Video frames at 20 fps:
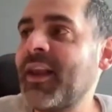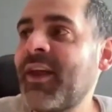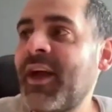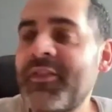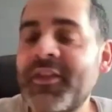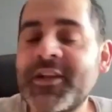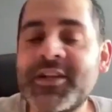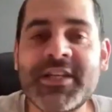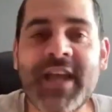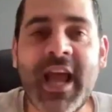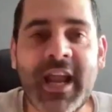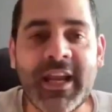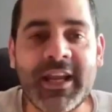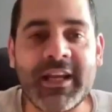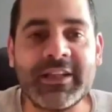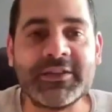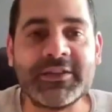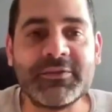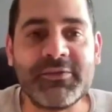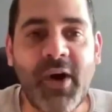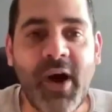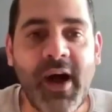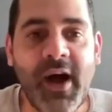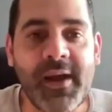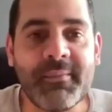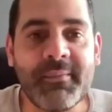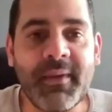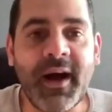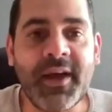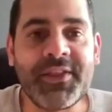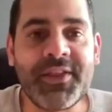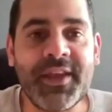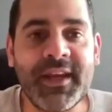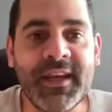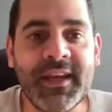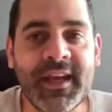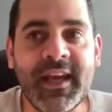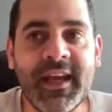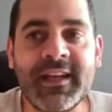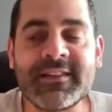like the challenge of rhyme. I
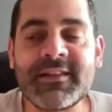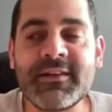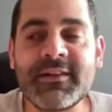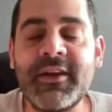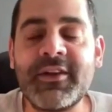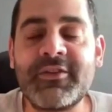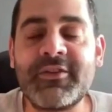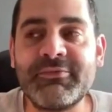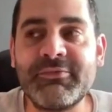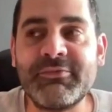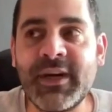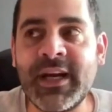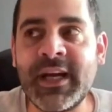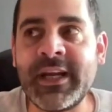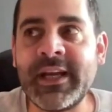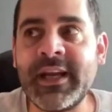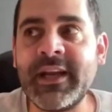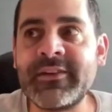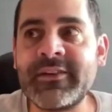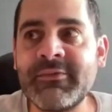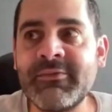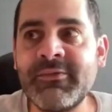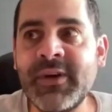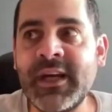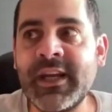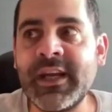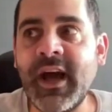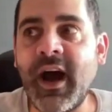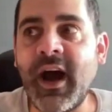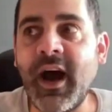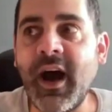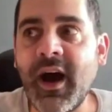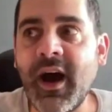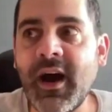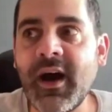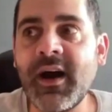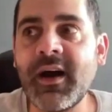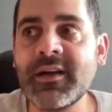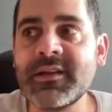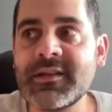think it's a really
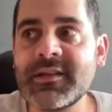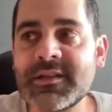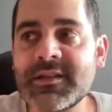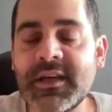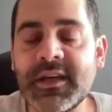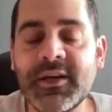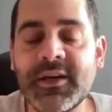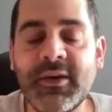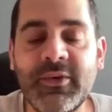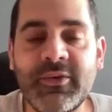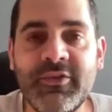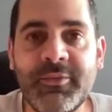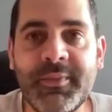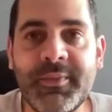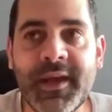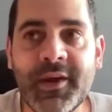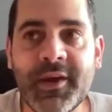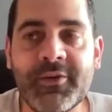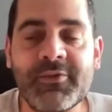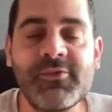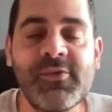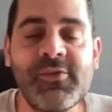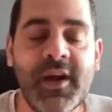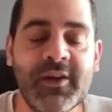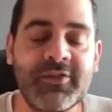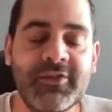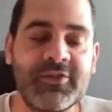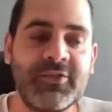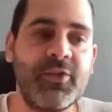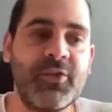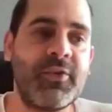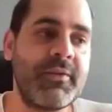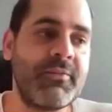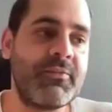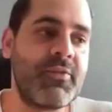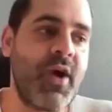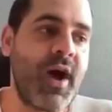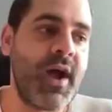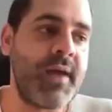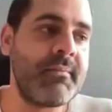hard skill to be able to write a story
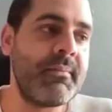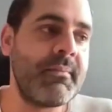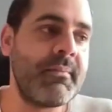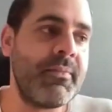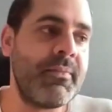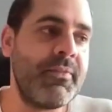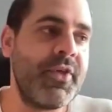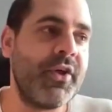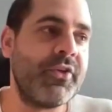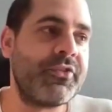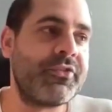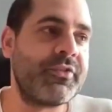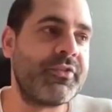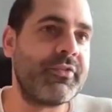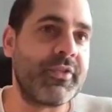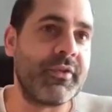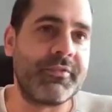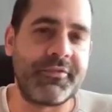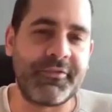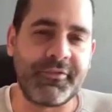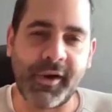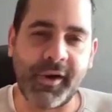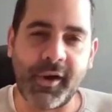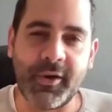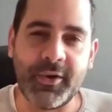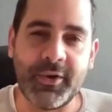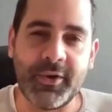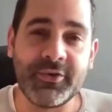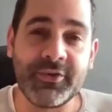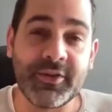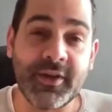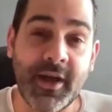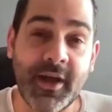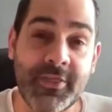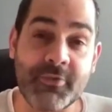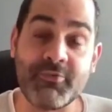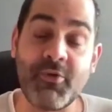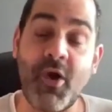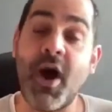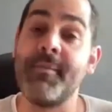in rhyme that flows and
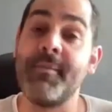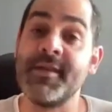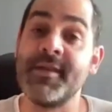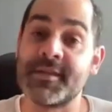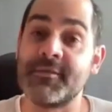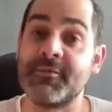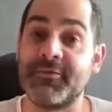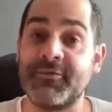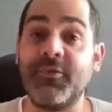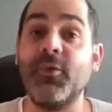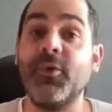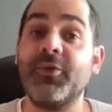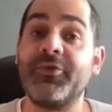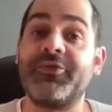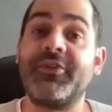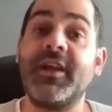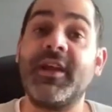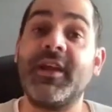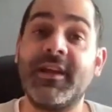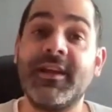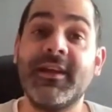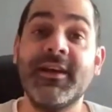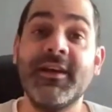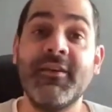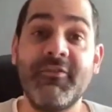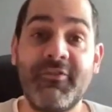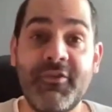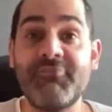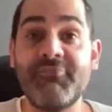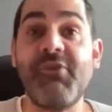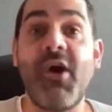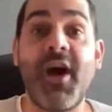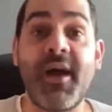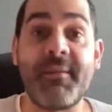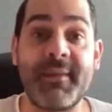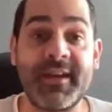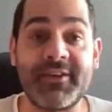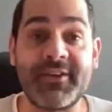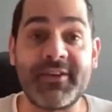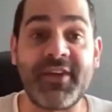the rhyme isn't forced in for
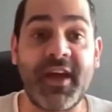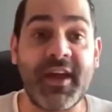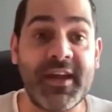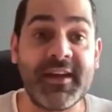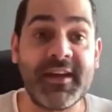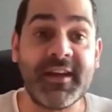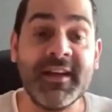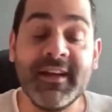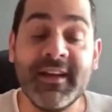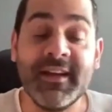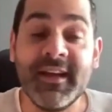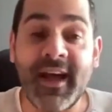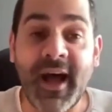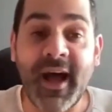rhyming's sake.